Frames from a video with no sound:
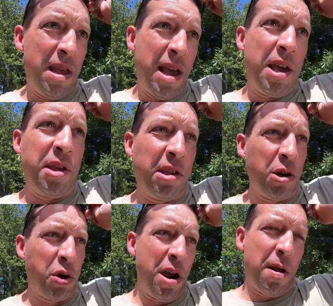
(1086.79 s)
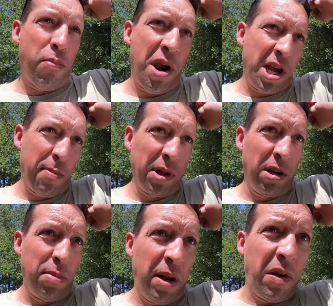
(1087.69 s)
yeah, I think they're trying to break up a
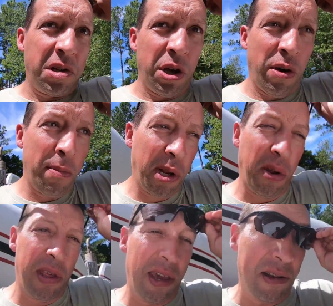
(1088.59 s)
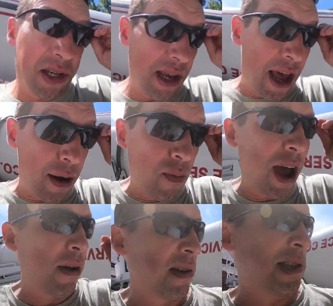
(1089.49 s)
little bit of it too. I'm gonna go to the other side.
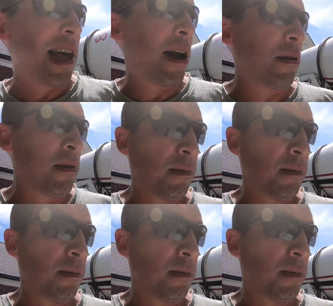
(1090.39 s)
Wow, that's loud.